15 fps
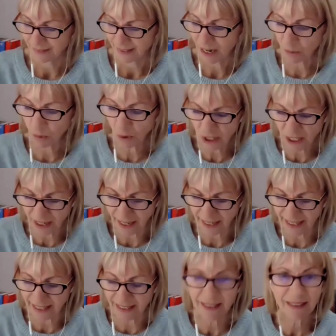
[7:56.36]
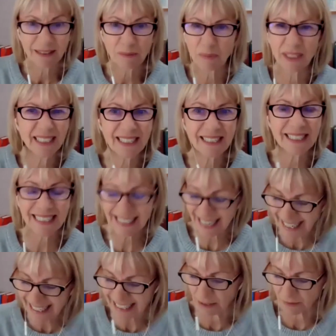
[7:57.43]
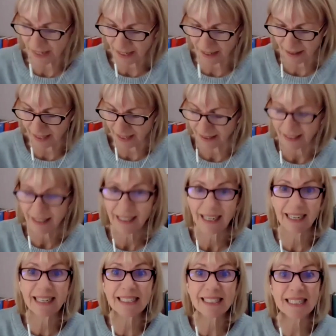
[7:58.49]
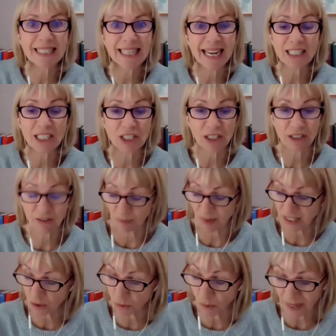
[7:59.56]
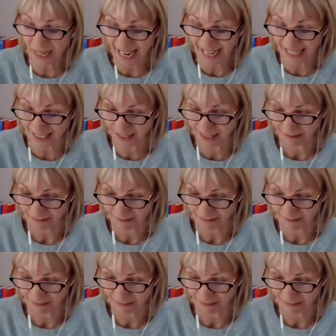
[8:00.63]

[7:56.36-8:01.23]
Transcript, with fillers: I want to like it, but it doesn't taste of anything, and it's the texture of my swimming hat.